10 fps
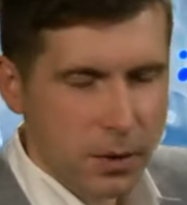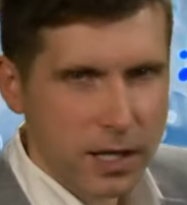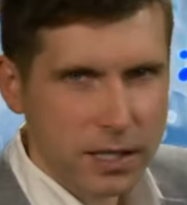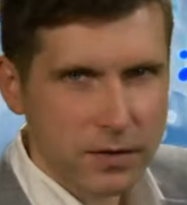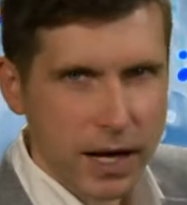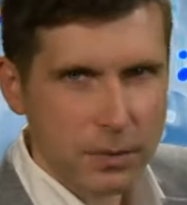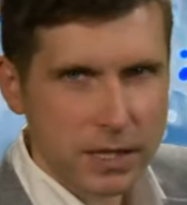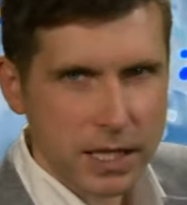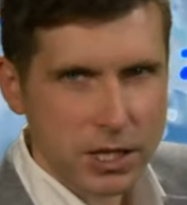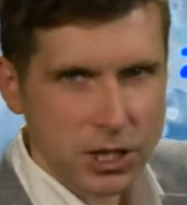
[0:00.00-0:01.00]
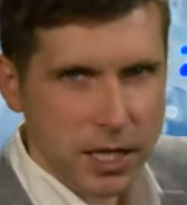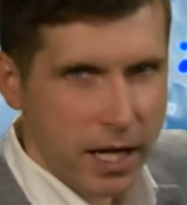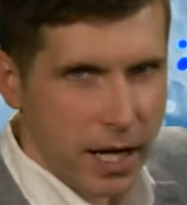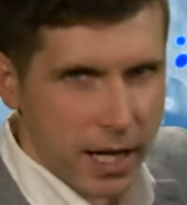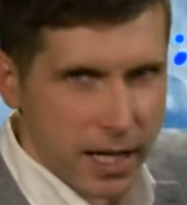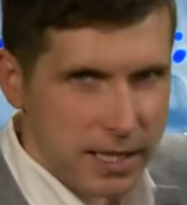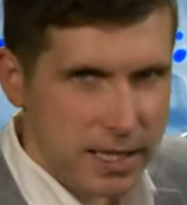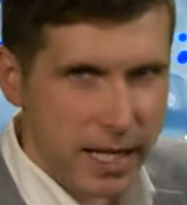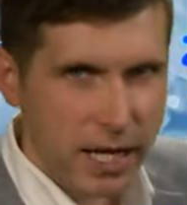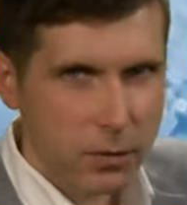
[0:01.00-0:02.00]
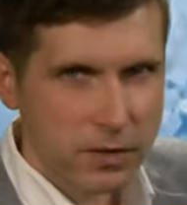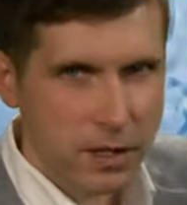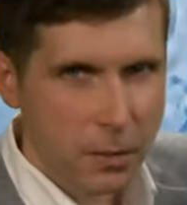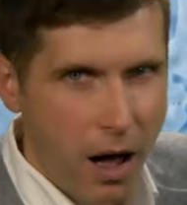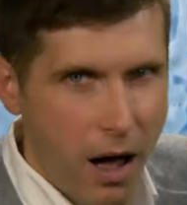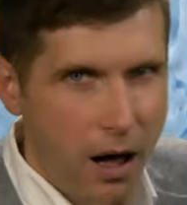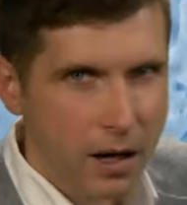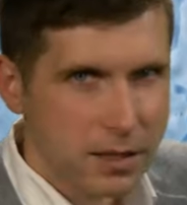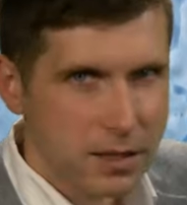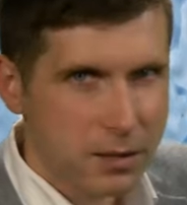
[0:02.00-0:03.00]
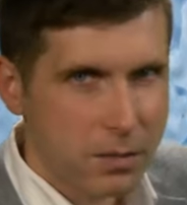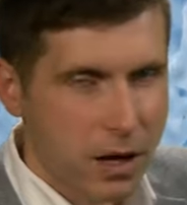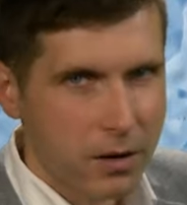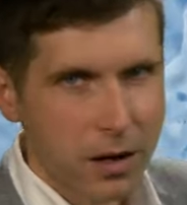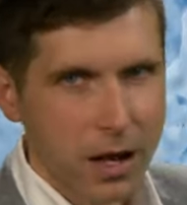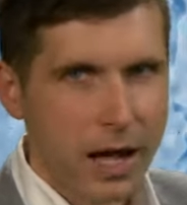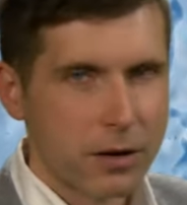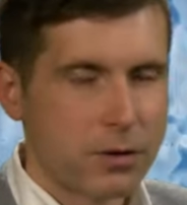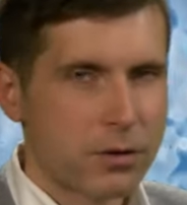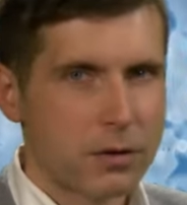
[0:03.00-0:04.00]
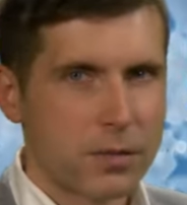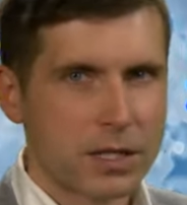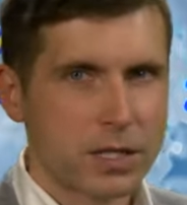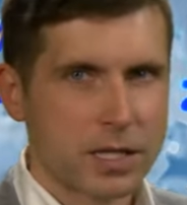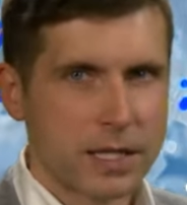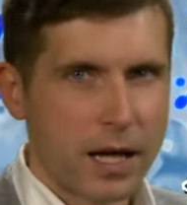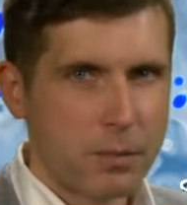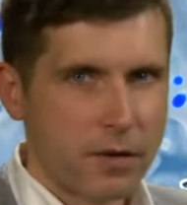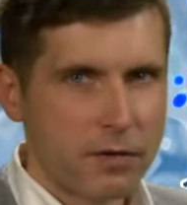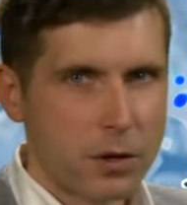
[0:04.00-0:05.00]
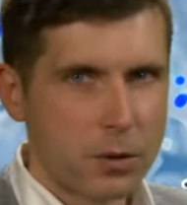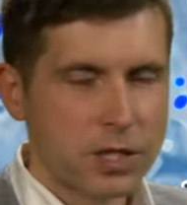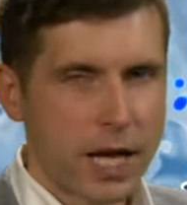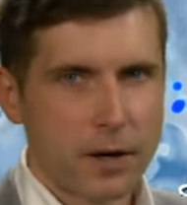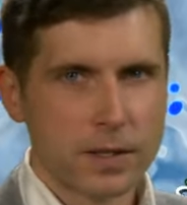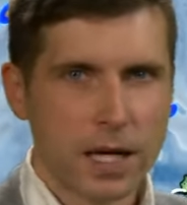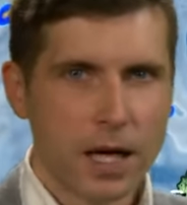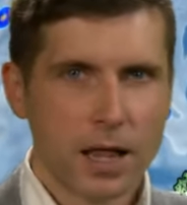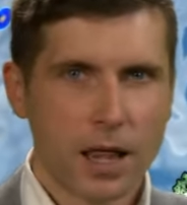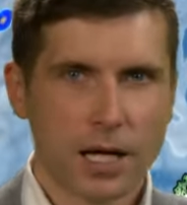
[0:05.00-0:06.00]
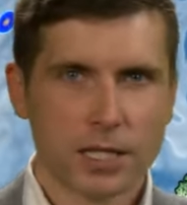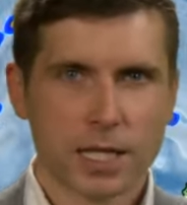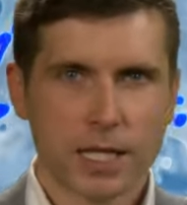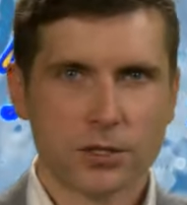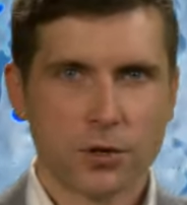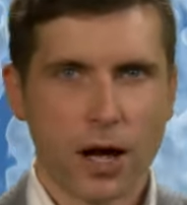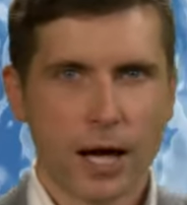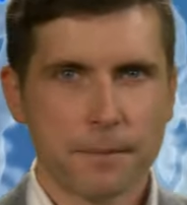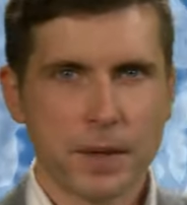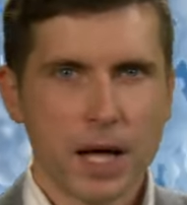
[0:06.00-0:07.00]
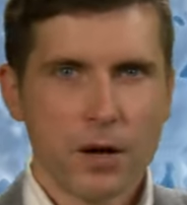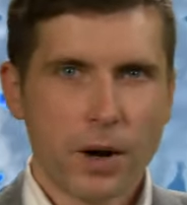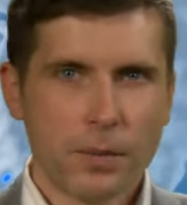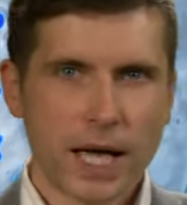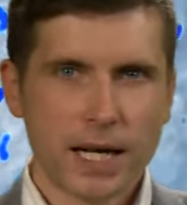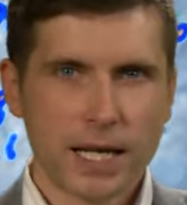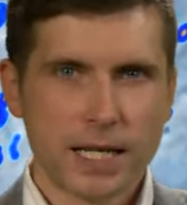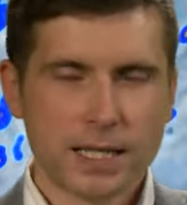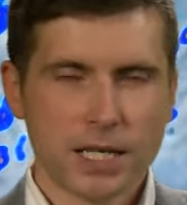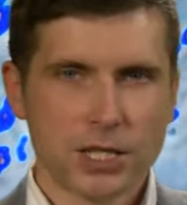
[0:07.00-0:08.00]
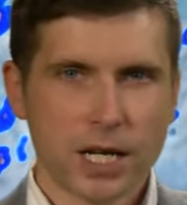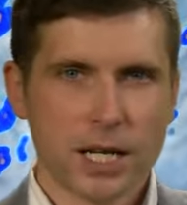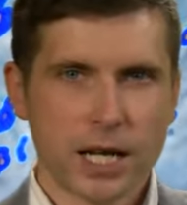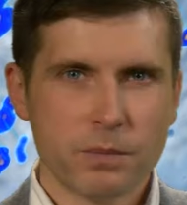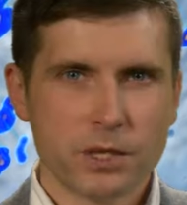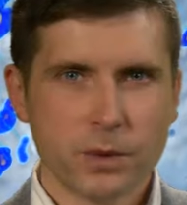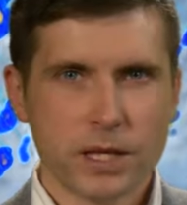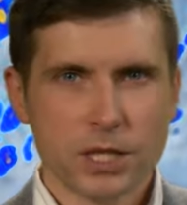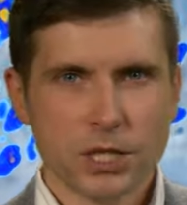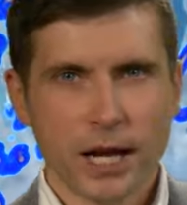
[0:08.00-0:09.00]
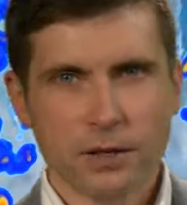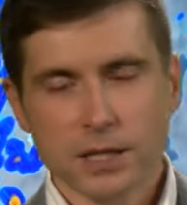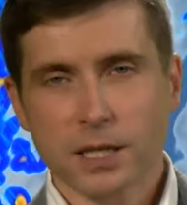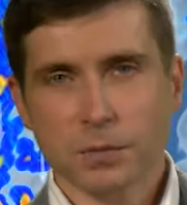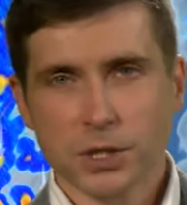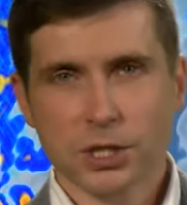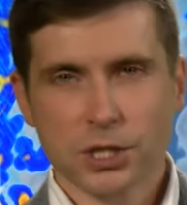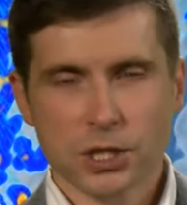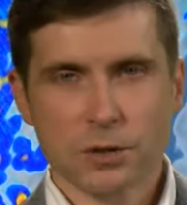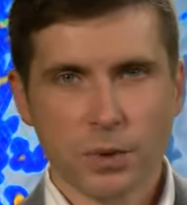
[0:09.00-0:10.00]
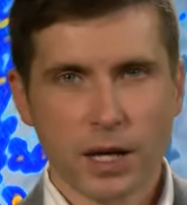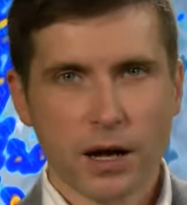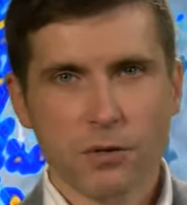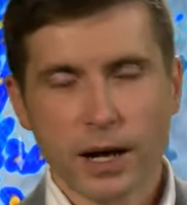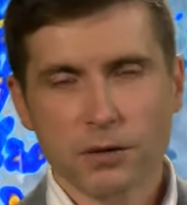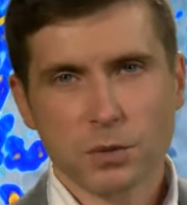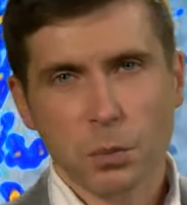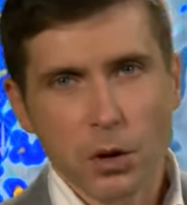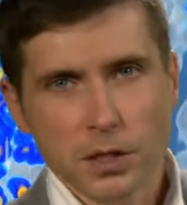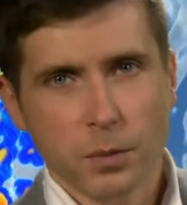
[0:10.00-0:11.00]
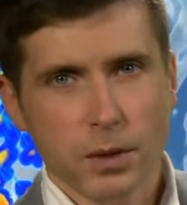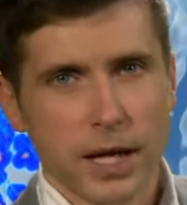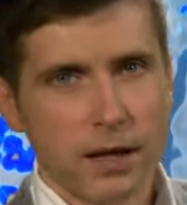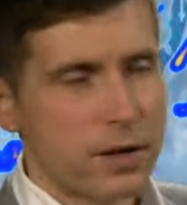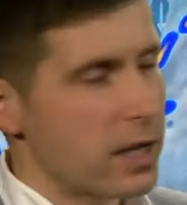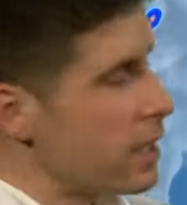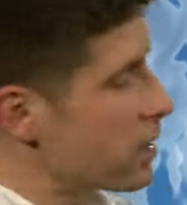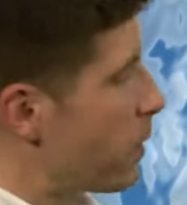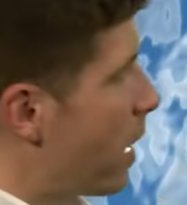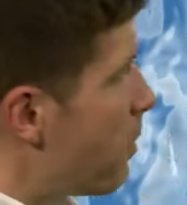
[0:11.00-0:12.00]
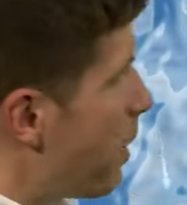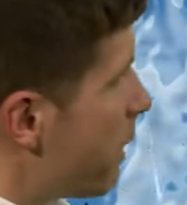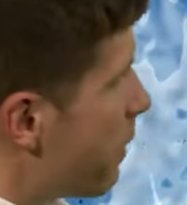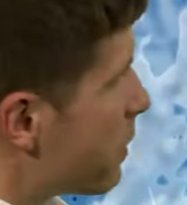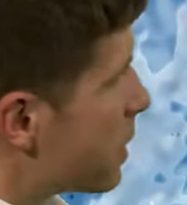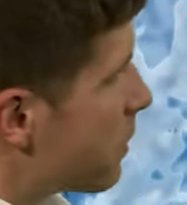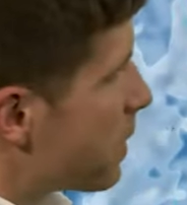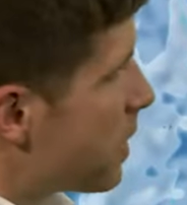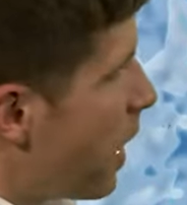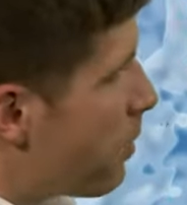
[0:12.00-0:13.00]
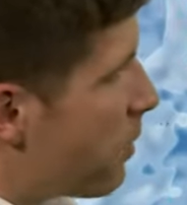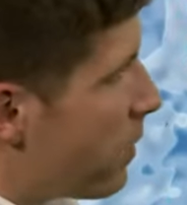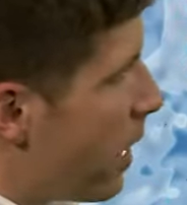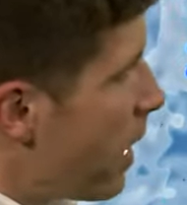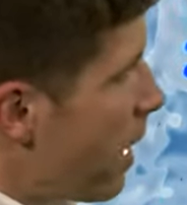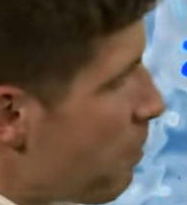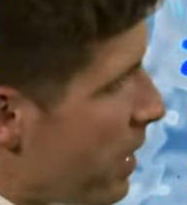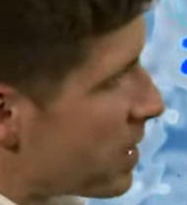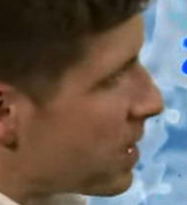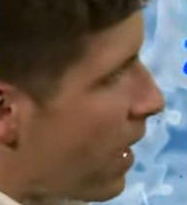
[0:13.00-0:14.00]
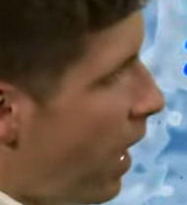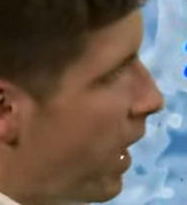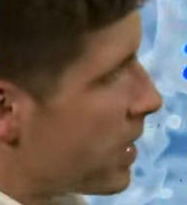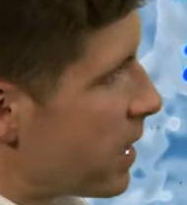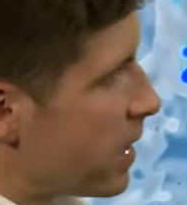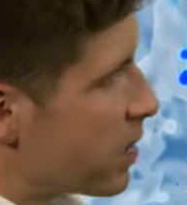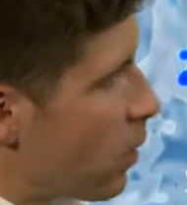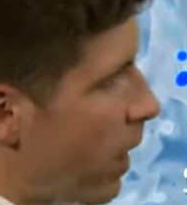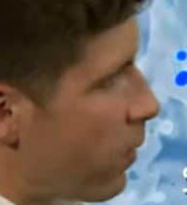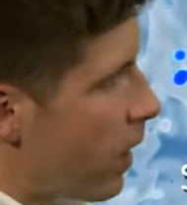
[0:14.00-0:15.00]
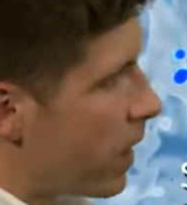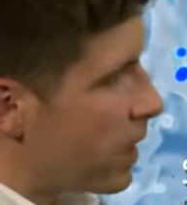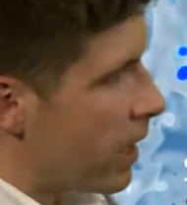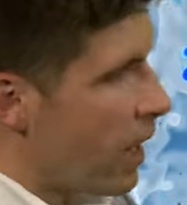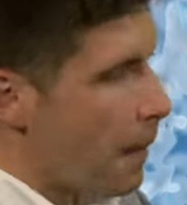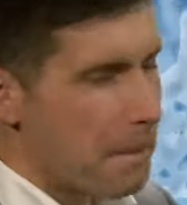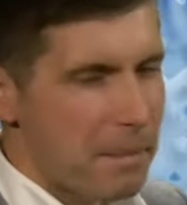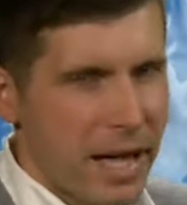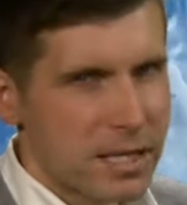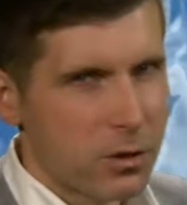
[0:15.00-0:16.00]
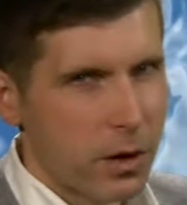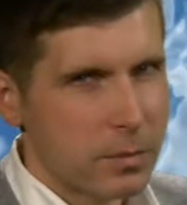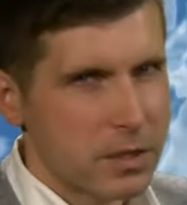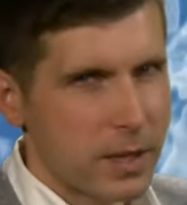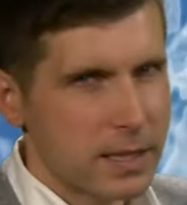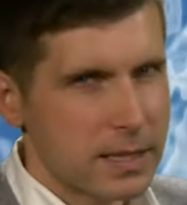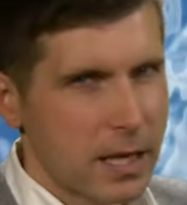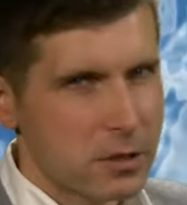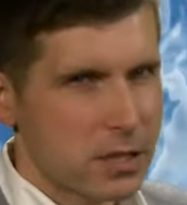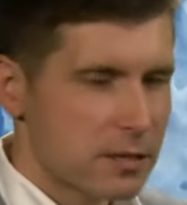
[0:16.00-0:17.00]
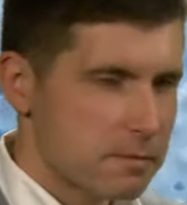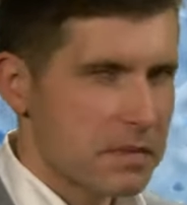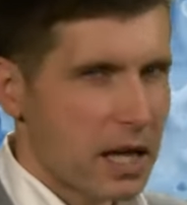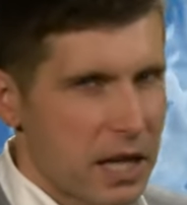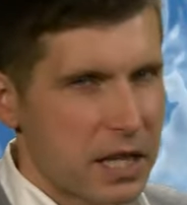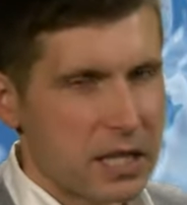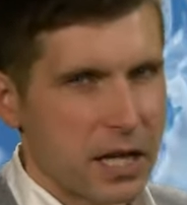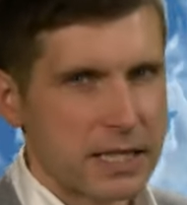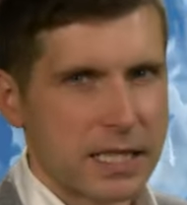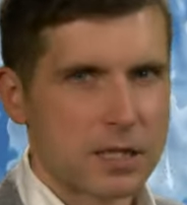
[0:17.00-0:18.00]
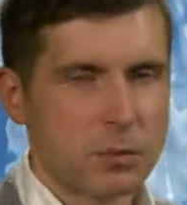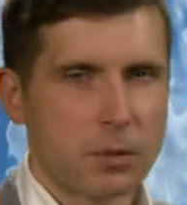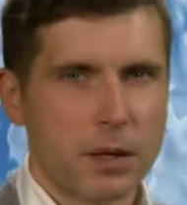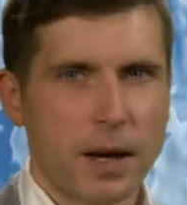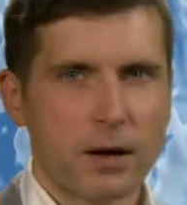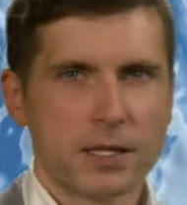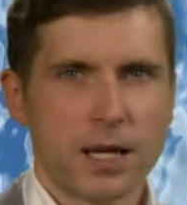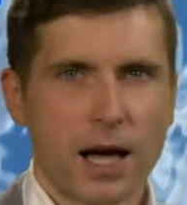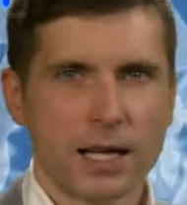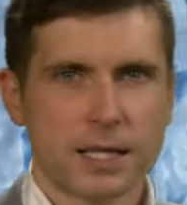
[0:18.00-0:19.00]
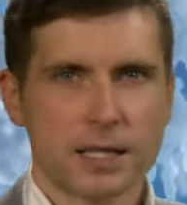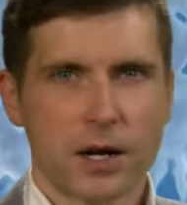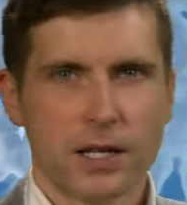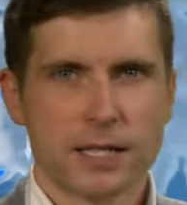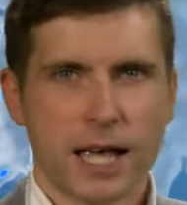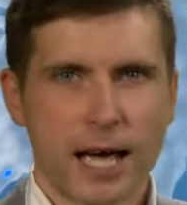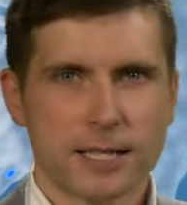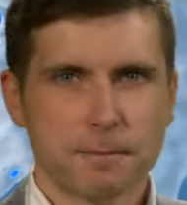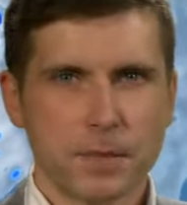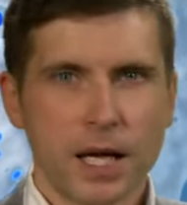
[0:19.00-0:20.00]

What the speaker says: parts of Aberdeenshire, sticking with some haar, so some low cloud through much of the day, but fewer showers, largely dry. Where we get any sunshine in between the showers, temperatures should be around possibly even a little bit above average for the time of year, mid to high teens quite widely, may scrape a 20 Celsius, I think 19 is probably about as high as it's going to get.